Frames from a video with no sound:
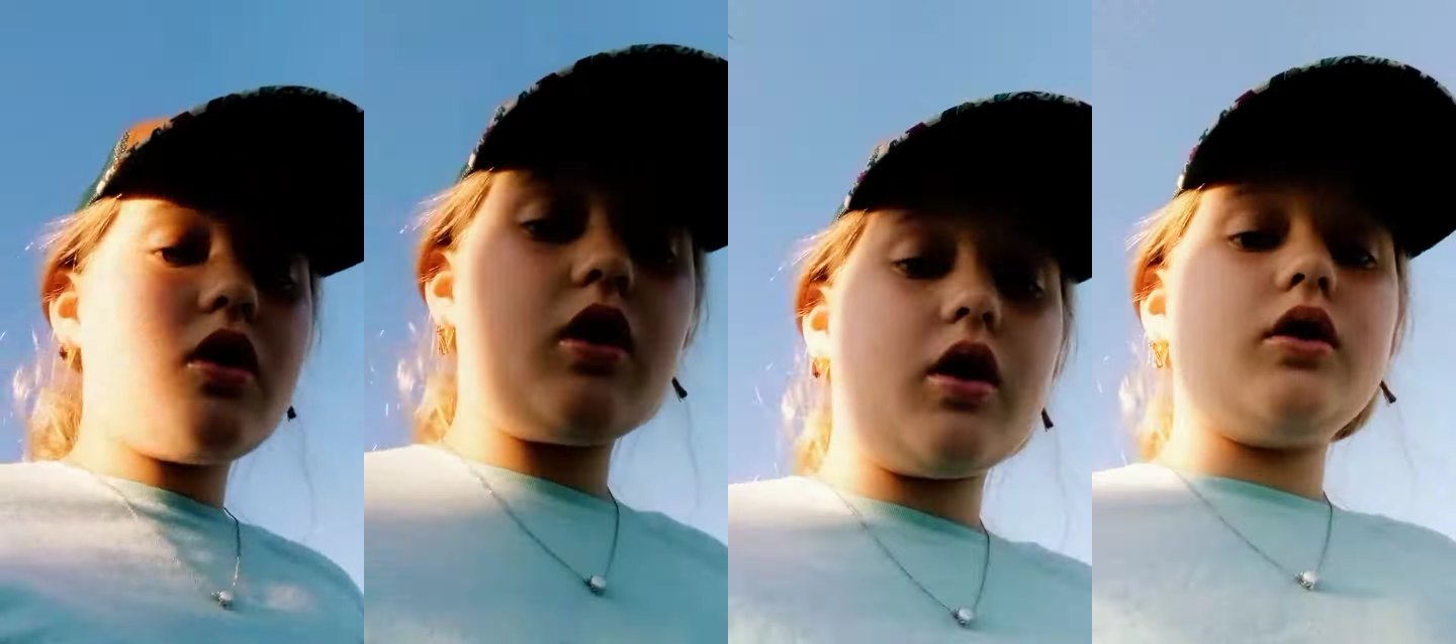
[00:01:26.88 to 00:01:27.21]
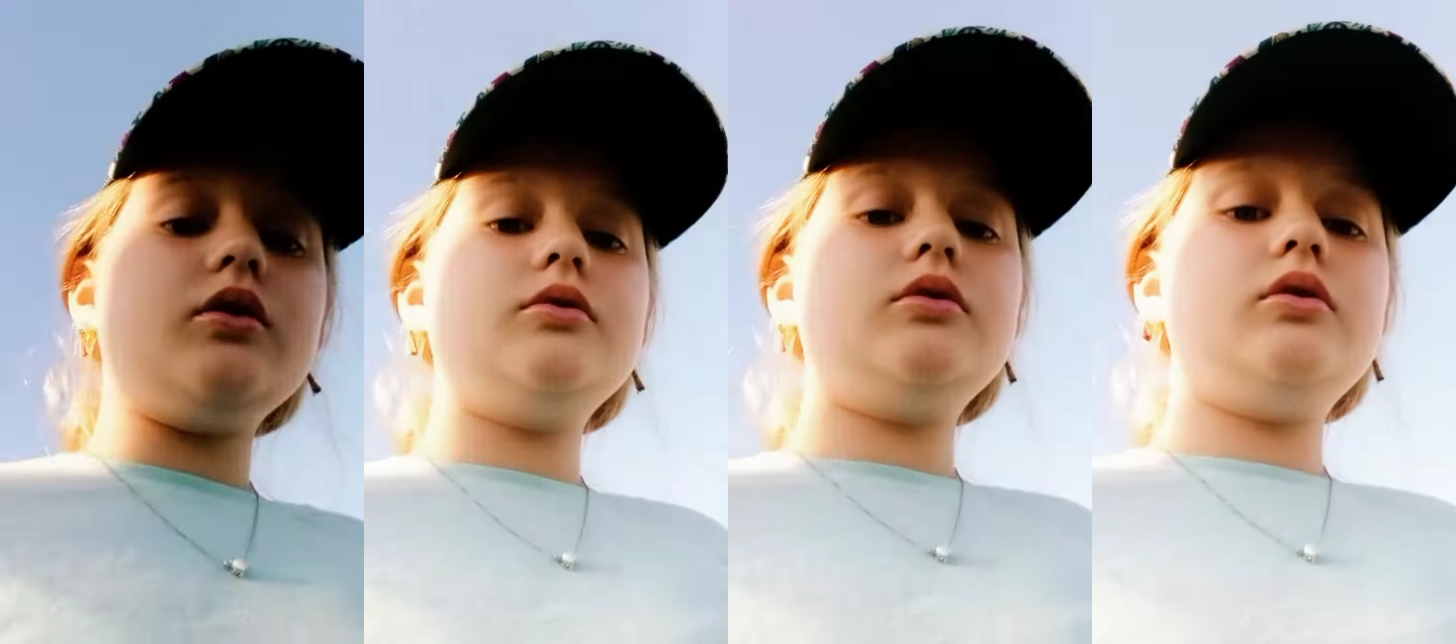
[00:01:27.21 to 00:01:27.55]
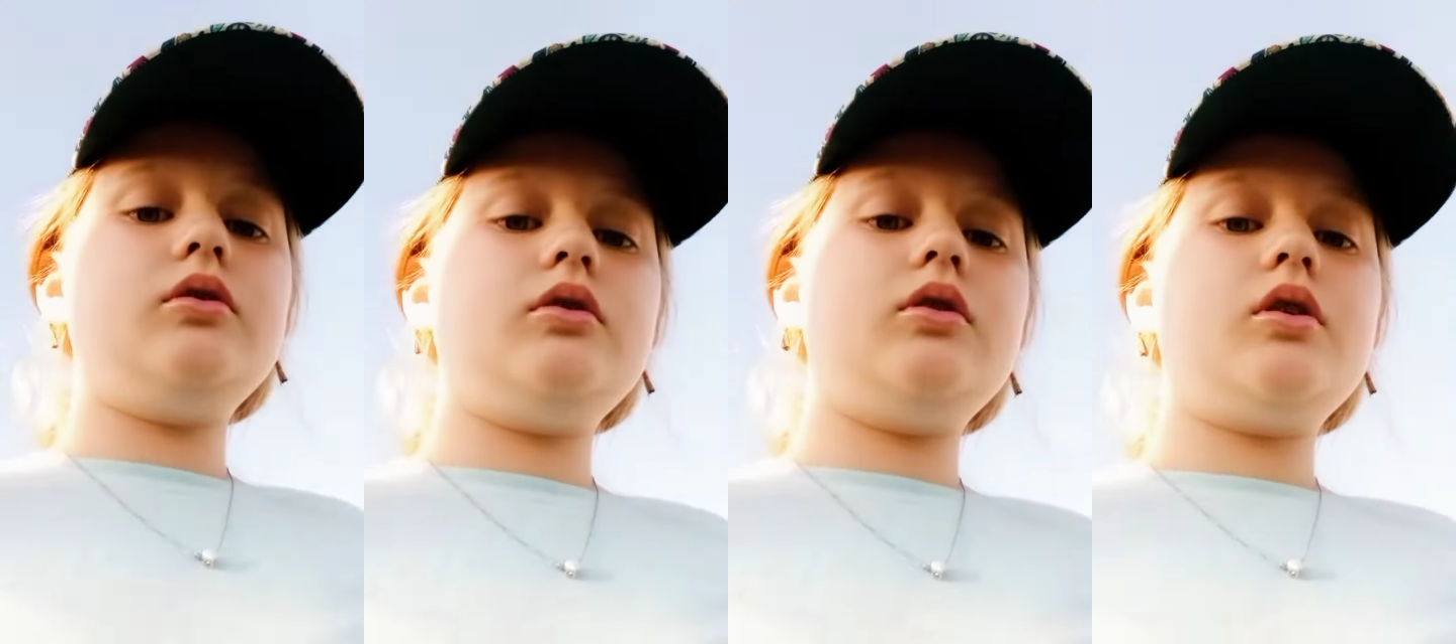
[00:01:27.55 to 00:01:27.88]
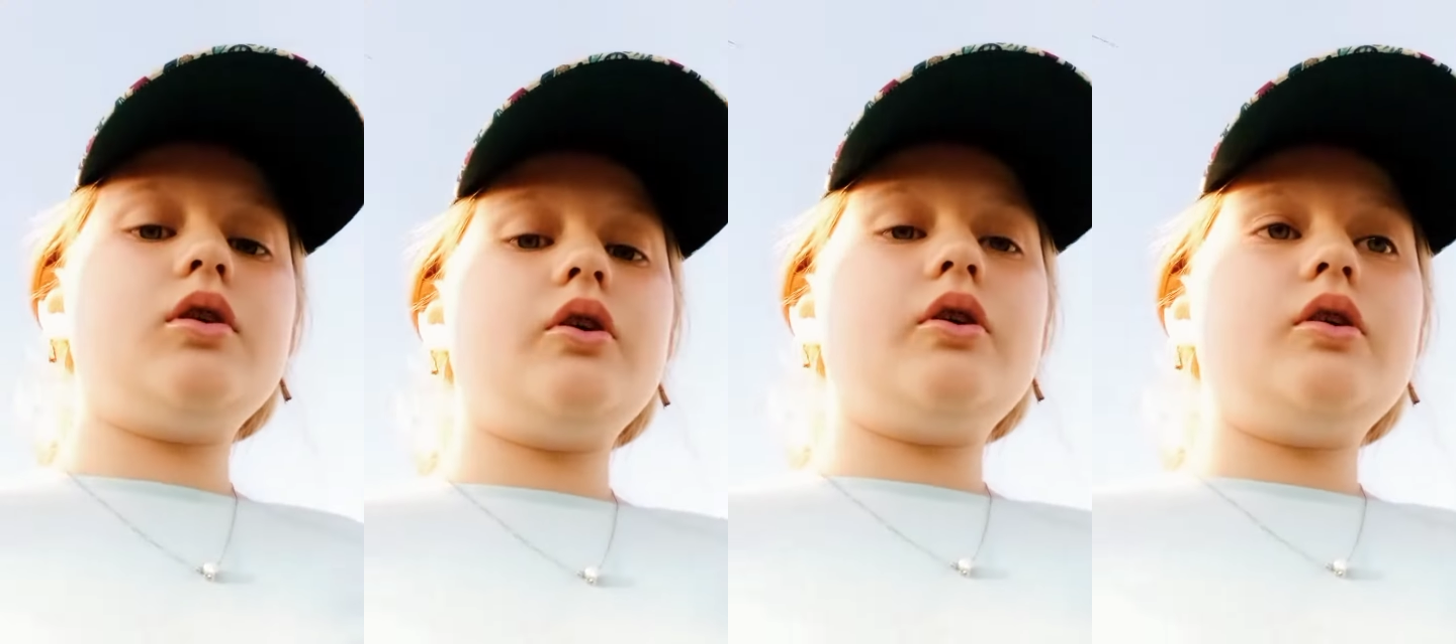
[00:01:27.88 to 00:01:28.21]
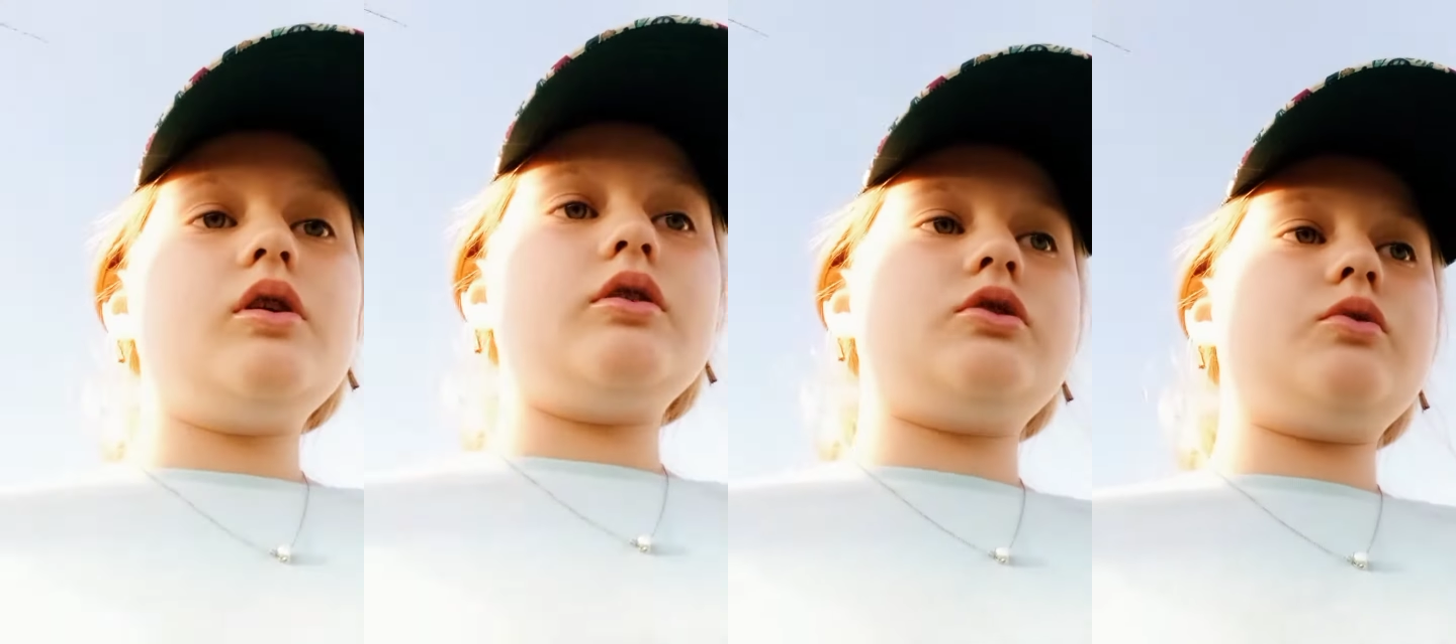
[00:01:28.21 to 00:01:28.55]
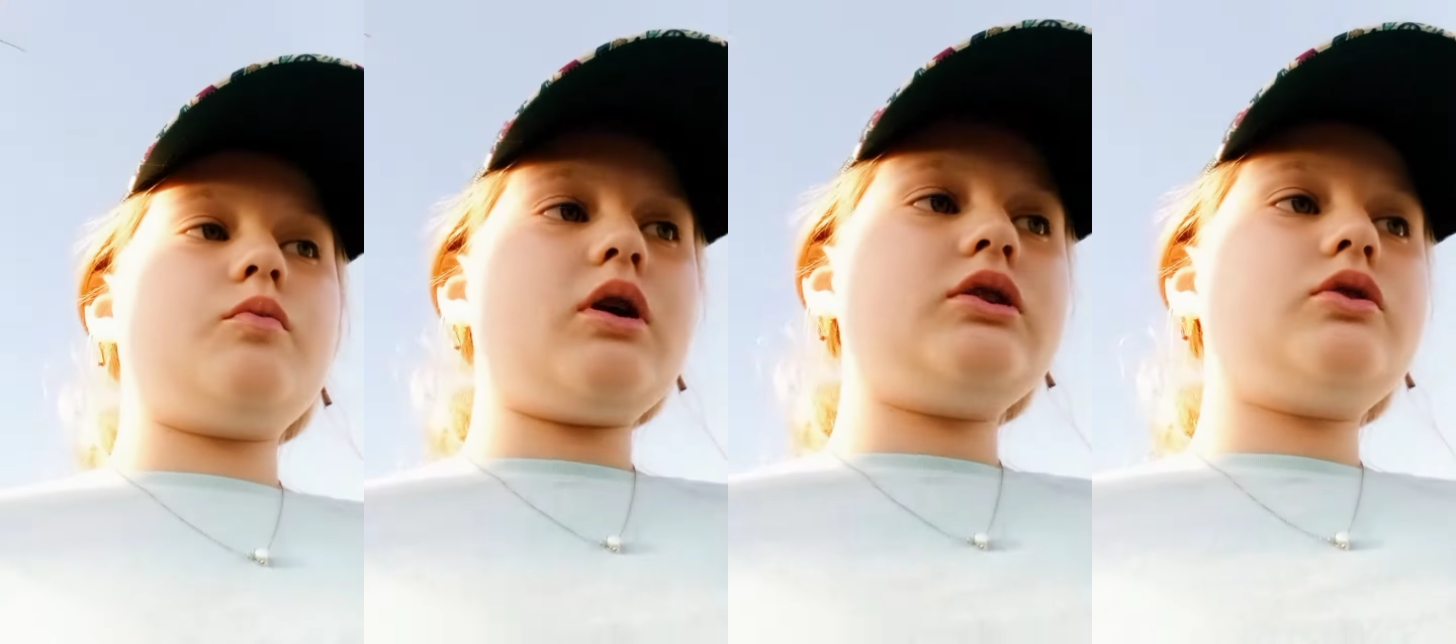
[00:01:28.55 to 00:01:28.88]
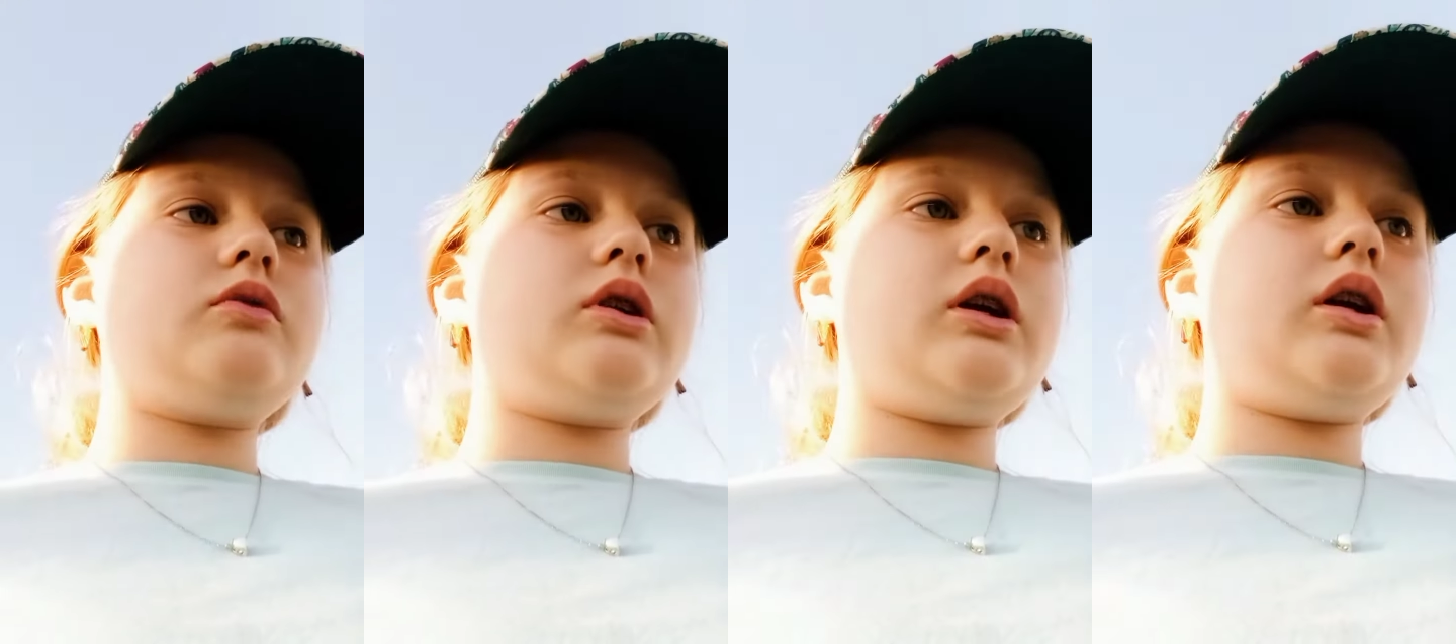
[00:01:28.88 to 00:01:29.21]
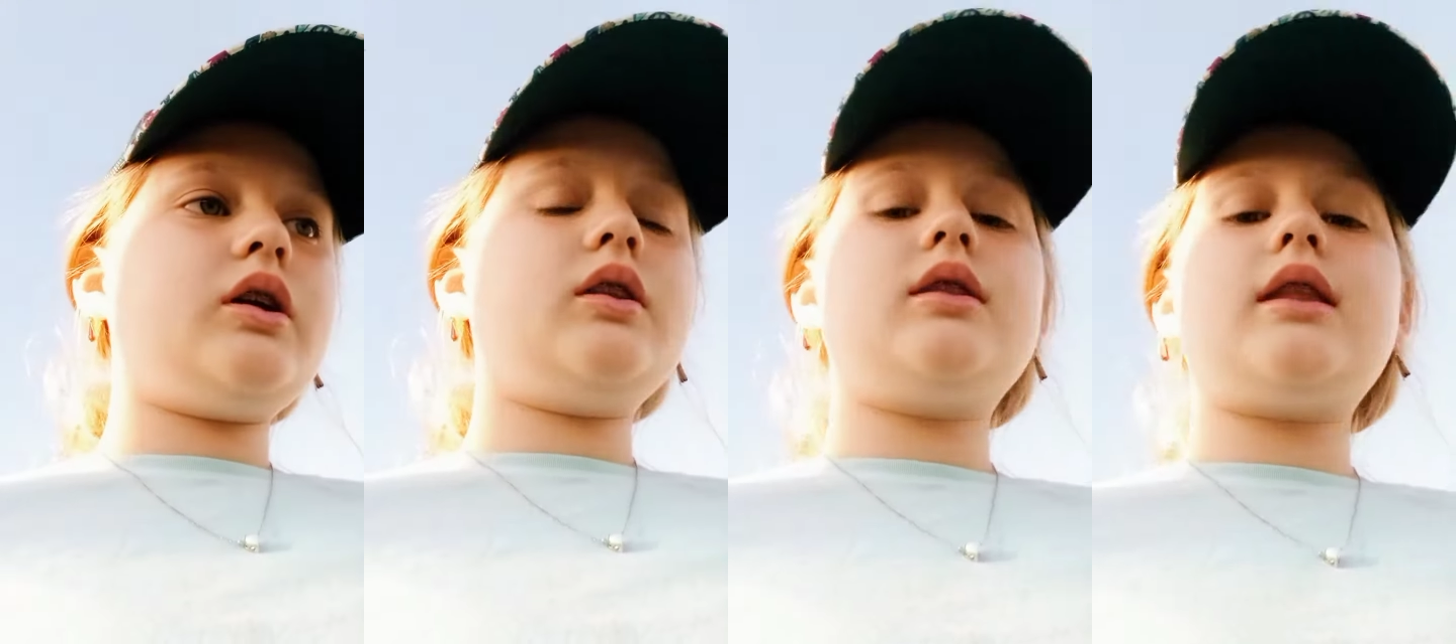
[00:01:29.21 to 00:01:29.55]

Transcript: are, and you're wondering.